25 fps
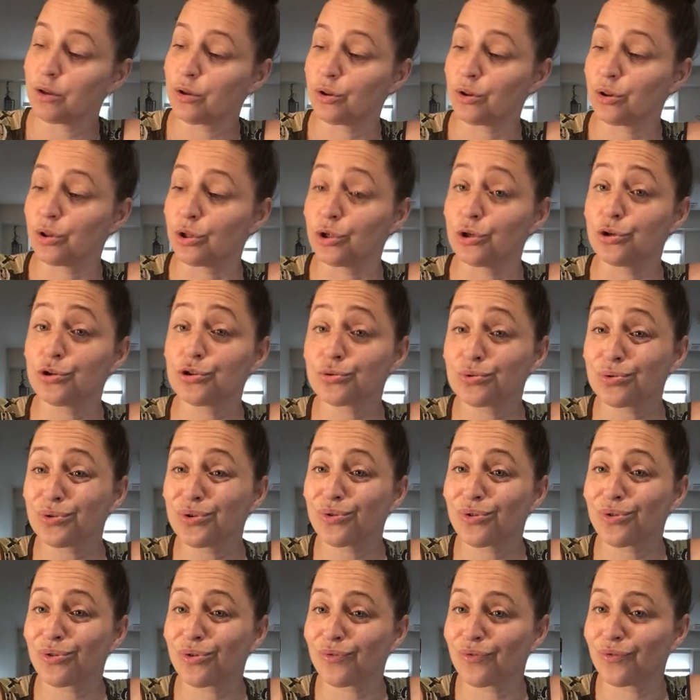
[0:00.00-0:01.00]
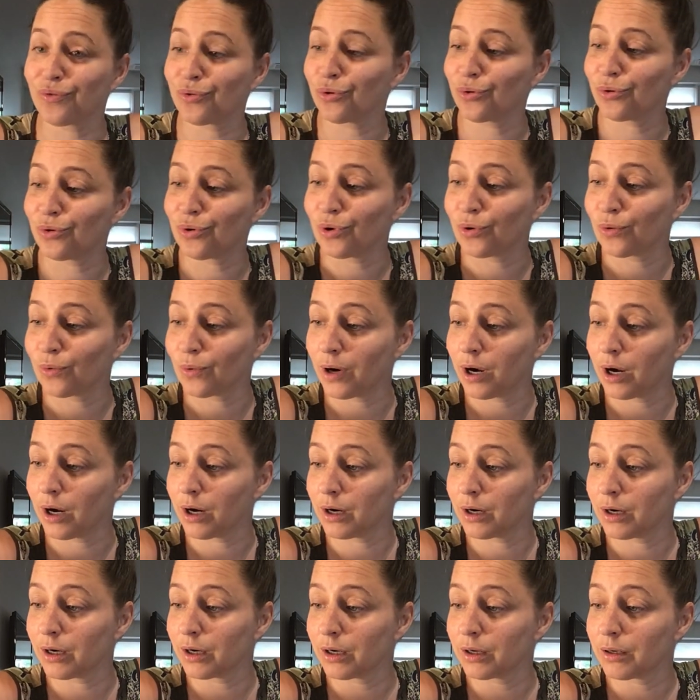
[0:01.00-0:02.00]
The truth of who you
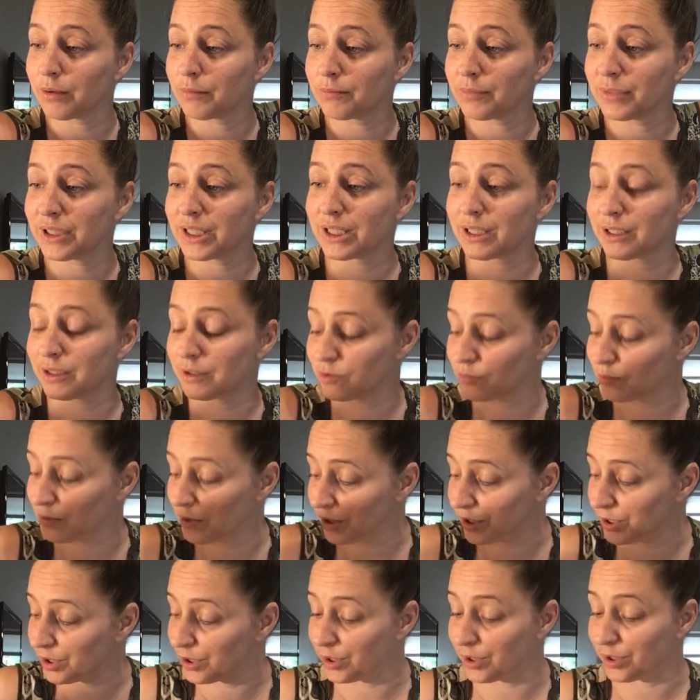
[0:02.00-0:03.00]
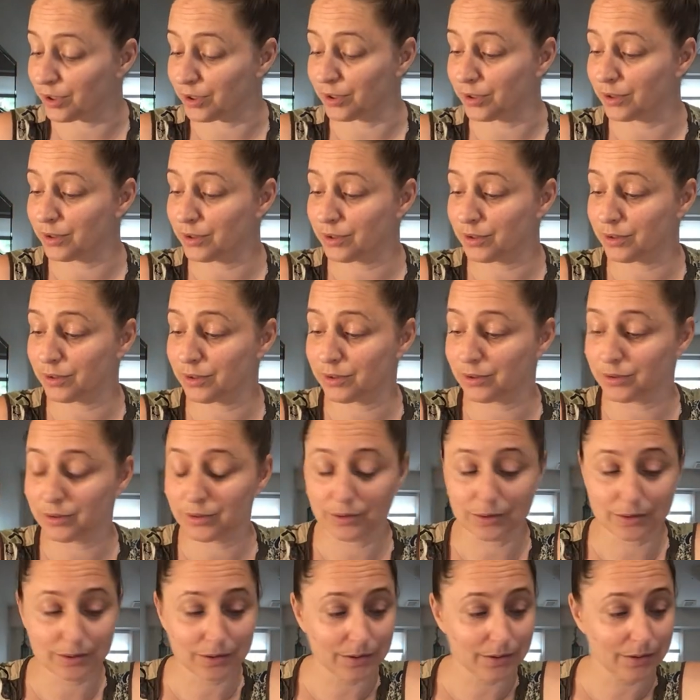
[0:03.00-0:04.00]
are. Because when you're
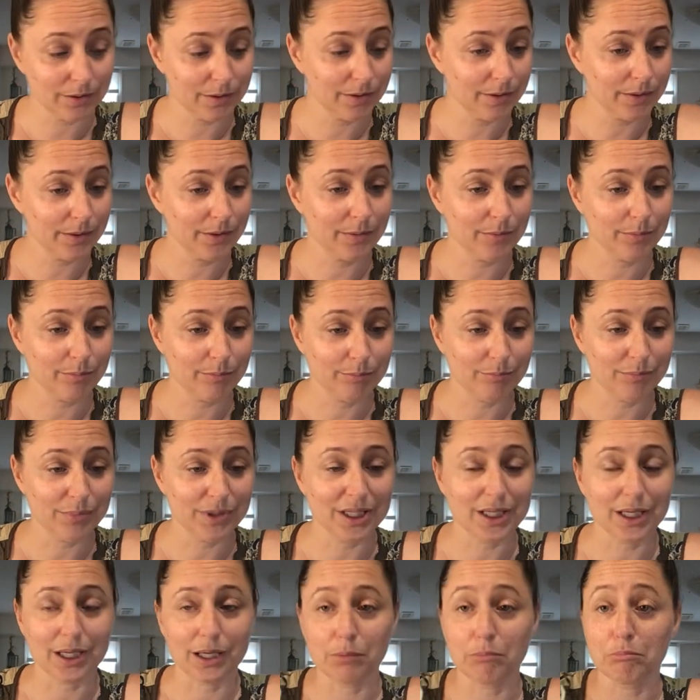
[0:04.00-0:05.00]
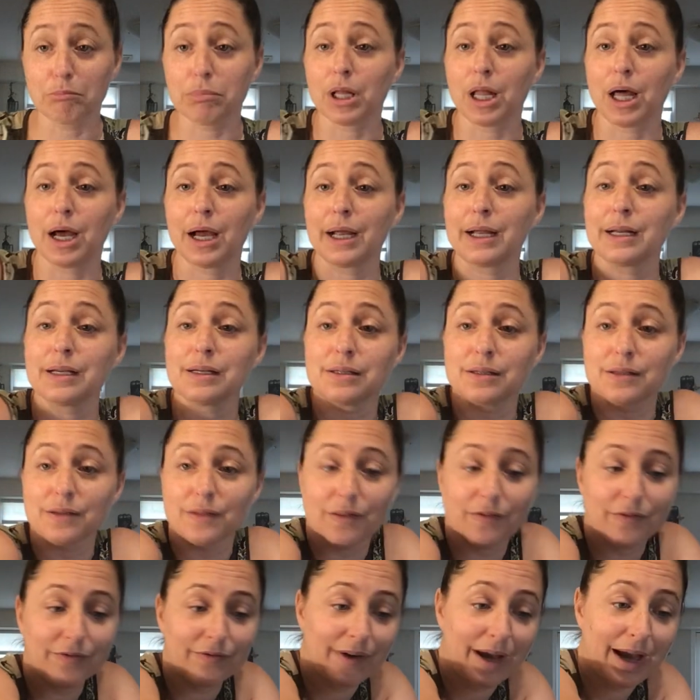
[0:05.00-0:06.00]
being blind to
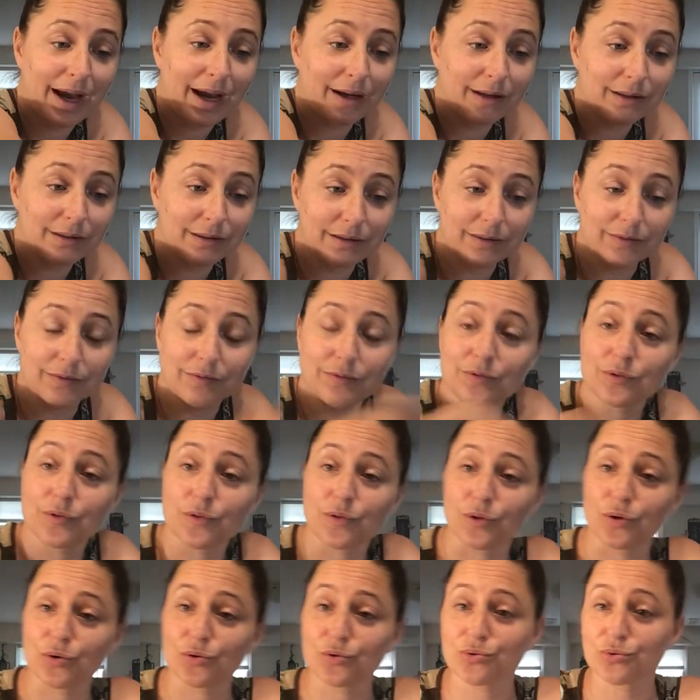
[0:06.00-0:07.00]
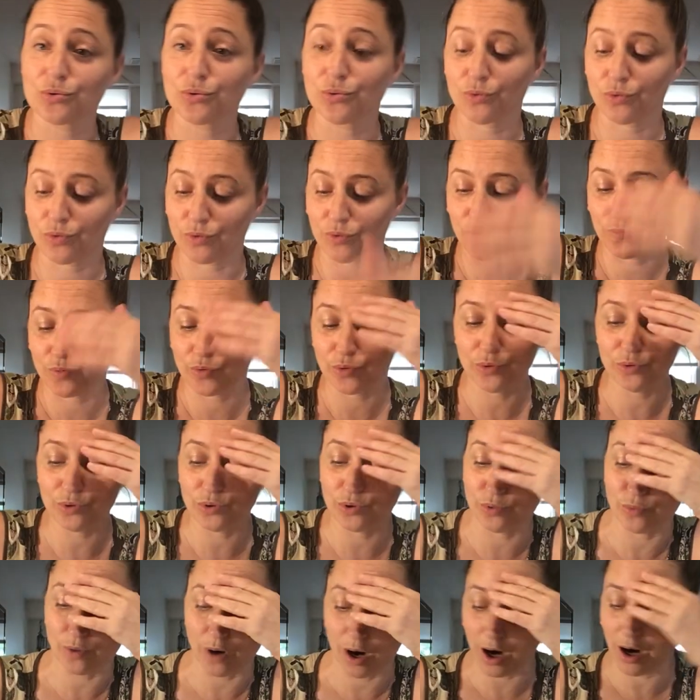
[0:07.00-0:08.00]
the fact of the truth of who
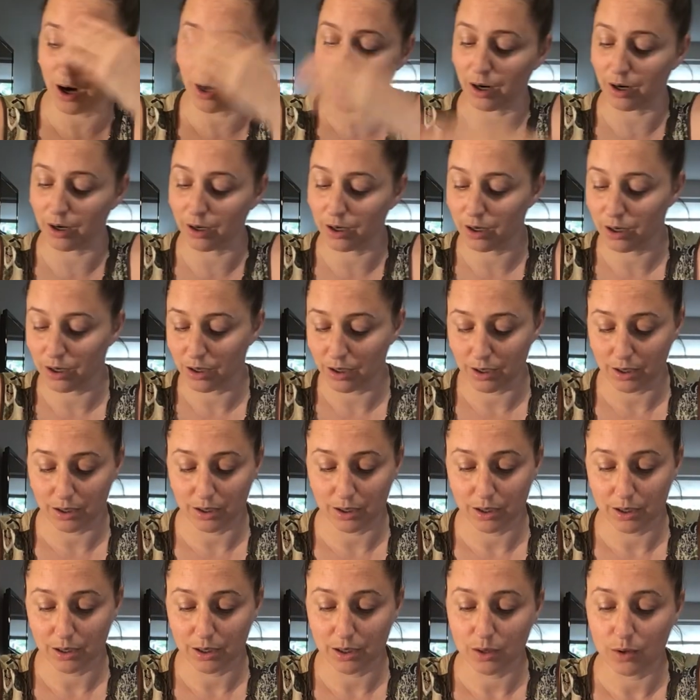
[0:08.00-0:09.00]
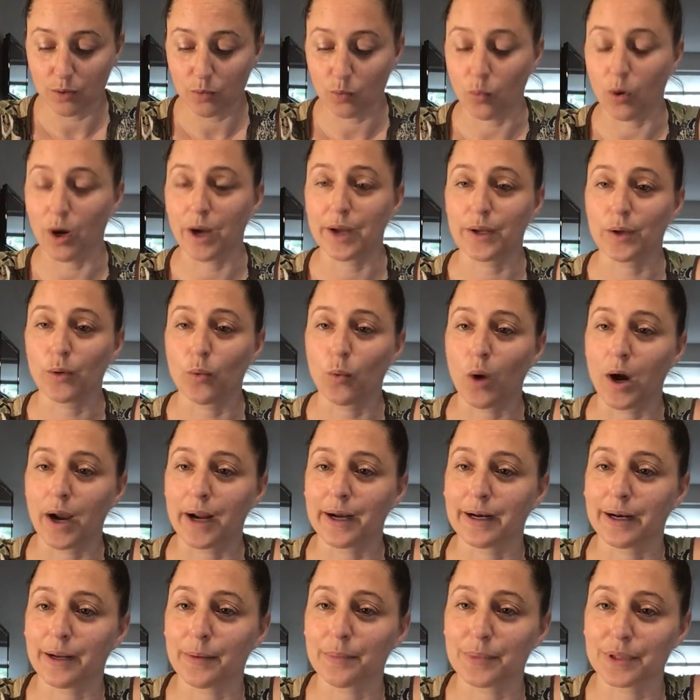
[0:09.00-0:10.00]
you are, why you
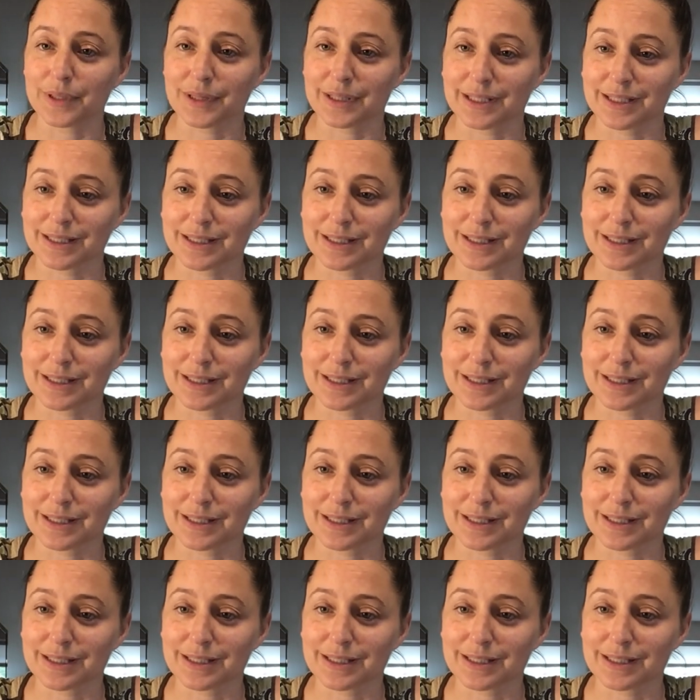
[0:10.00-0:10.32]
wind up in these